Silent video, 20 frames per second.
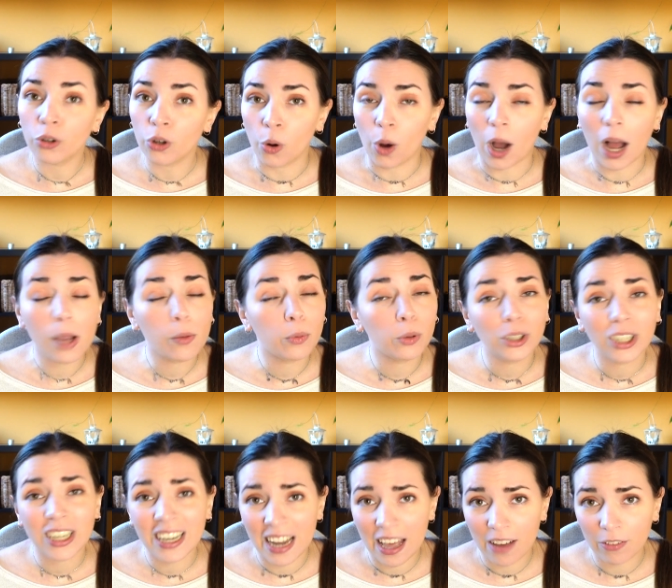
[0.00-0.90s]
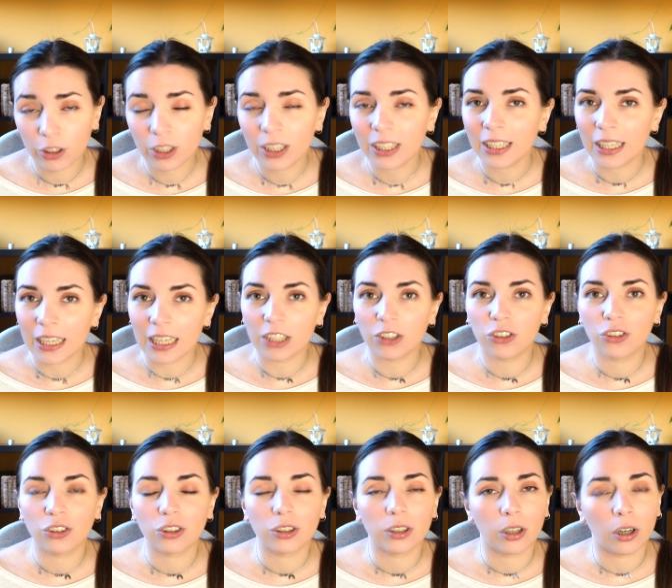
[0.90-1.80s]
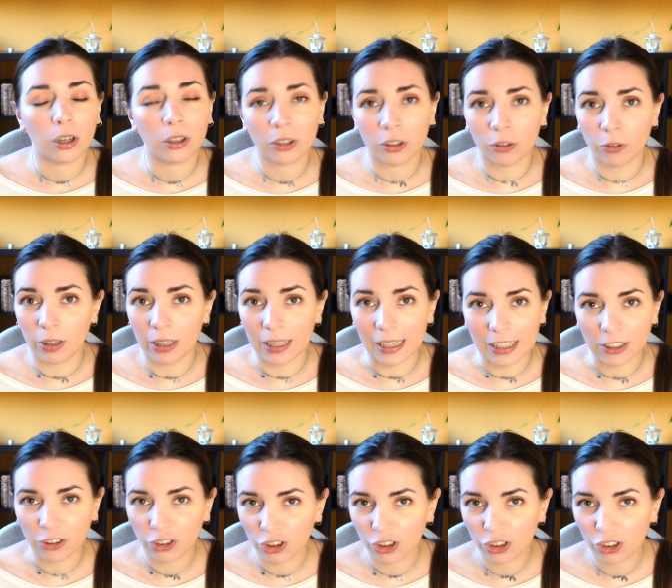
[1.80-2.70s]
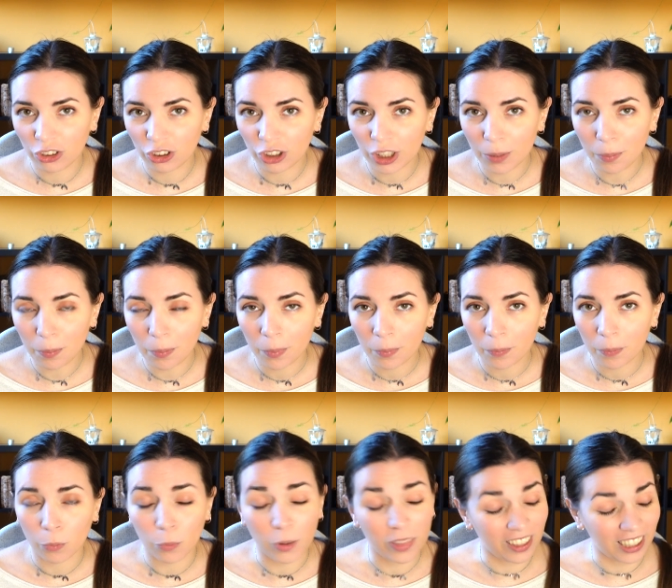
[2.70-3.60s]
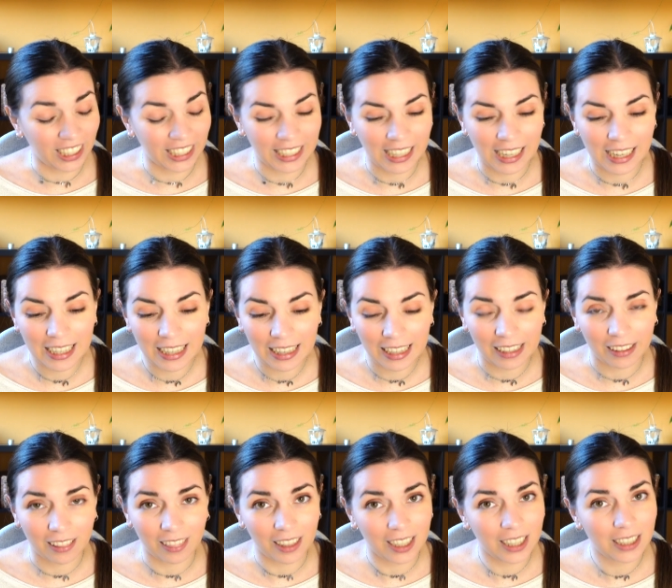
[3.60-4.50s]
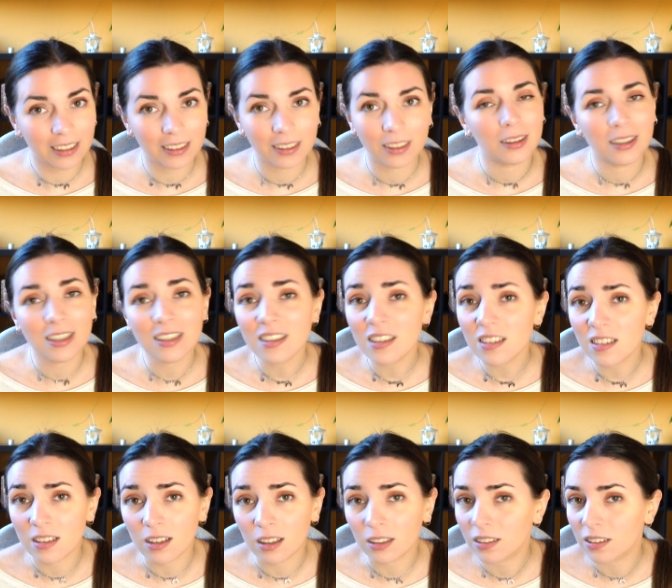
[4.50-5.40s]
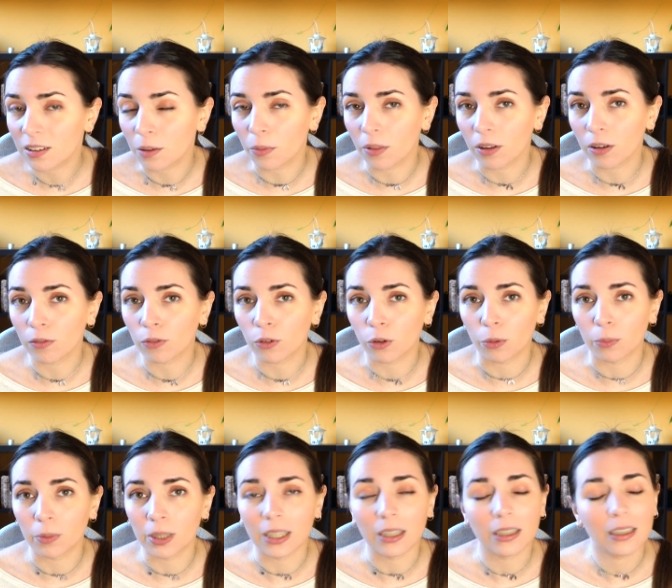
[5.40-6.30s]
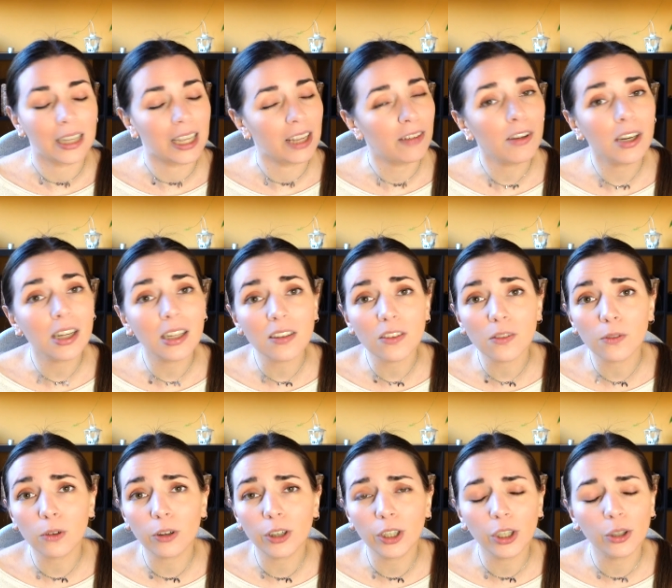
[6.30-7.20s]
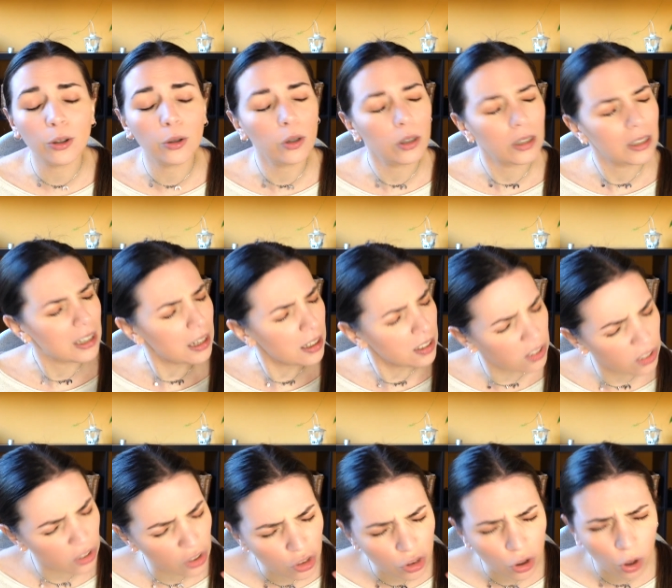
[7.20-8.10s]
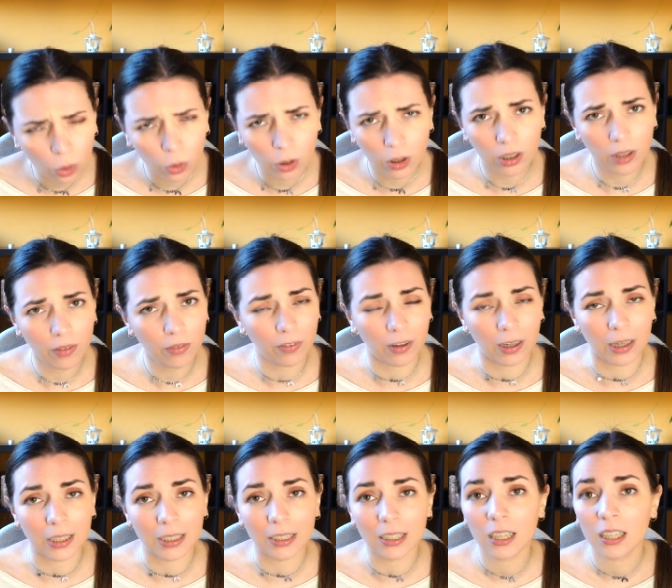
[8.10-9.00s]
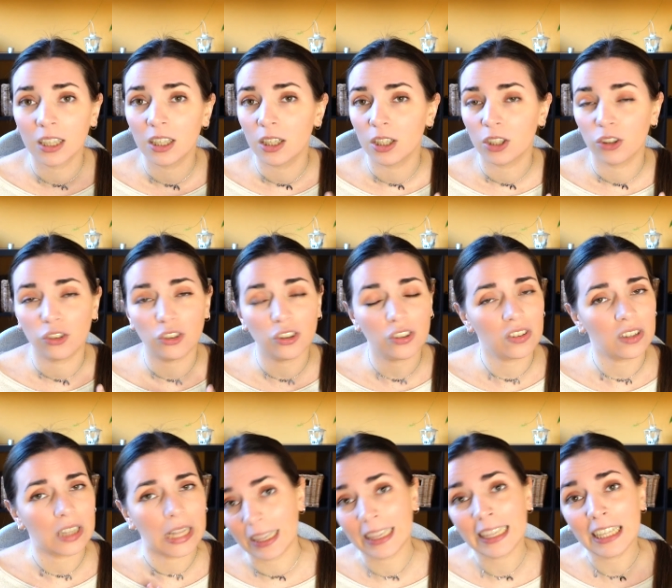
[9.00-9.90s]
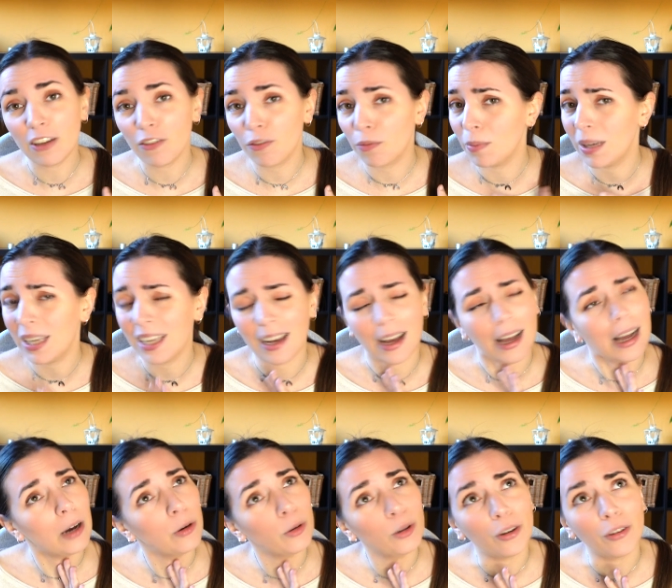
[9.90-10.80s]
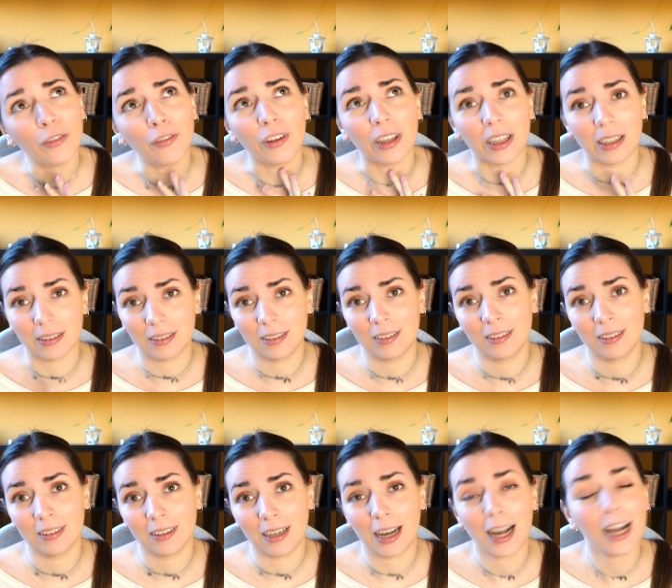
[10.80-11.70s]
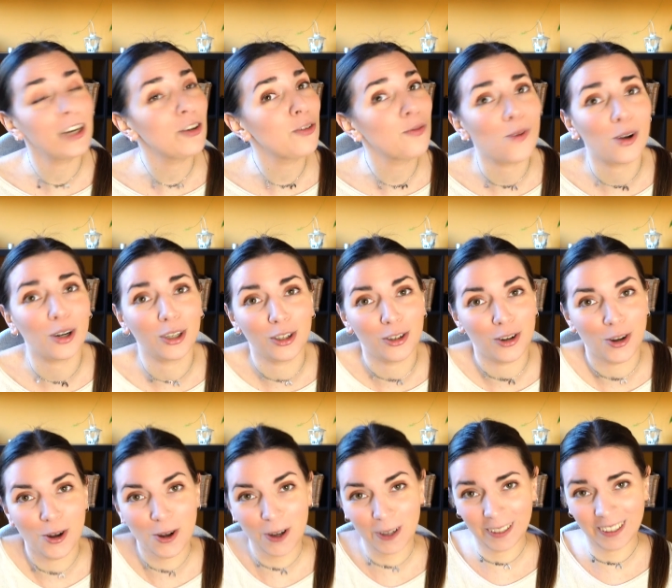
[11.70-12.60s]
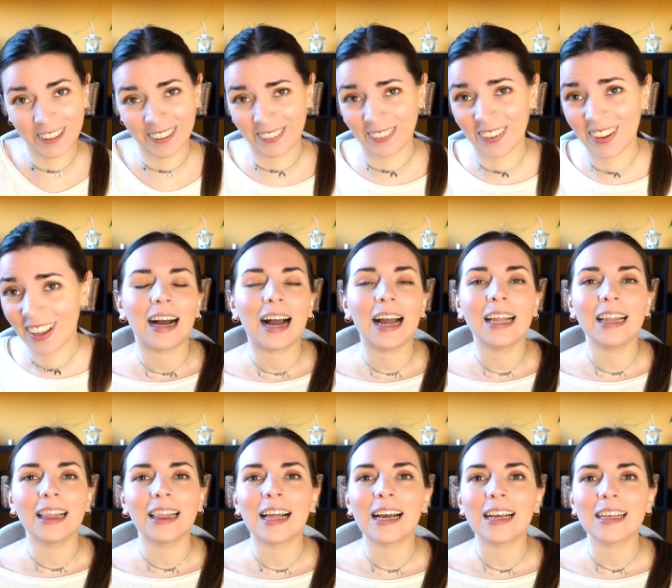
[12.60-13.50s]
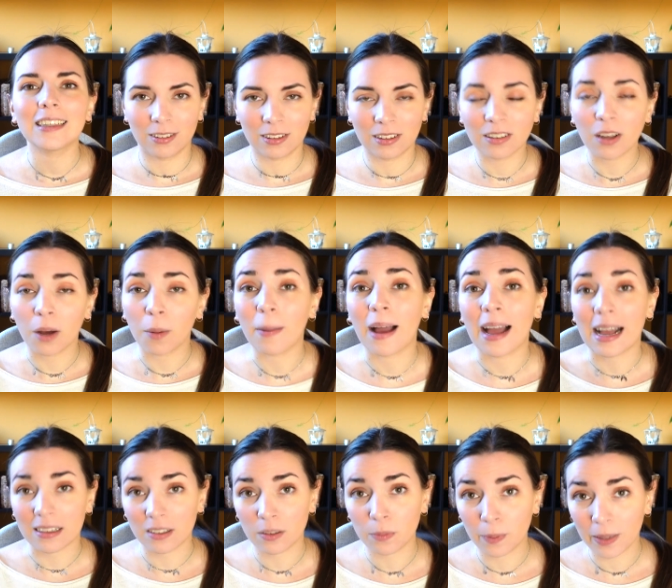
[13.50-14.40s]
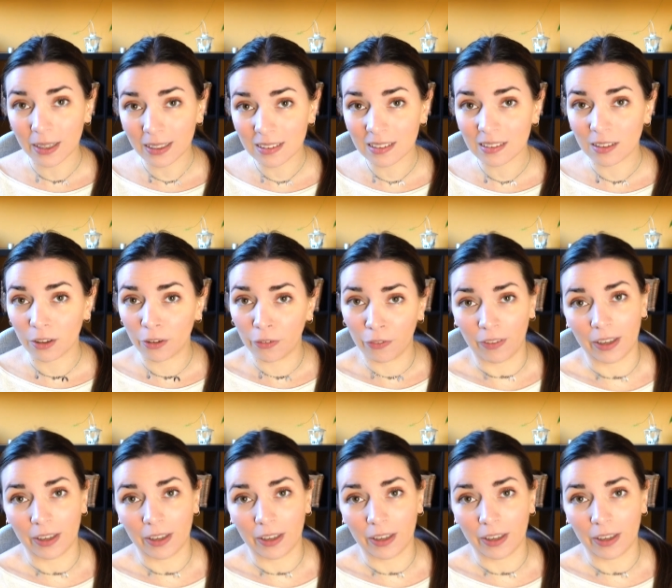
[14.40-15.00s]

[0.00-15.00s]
no, I would never engage on a relationship with a guy like that. This is not something for me. If it is for you, it's totally fine. Just leave me out of it. I don't want to know. I like some aspects of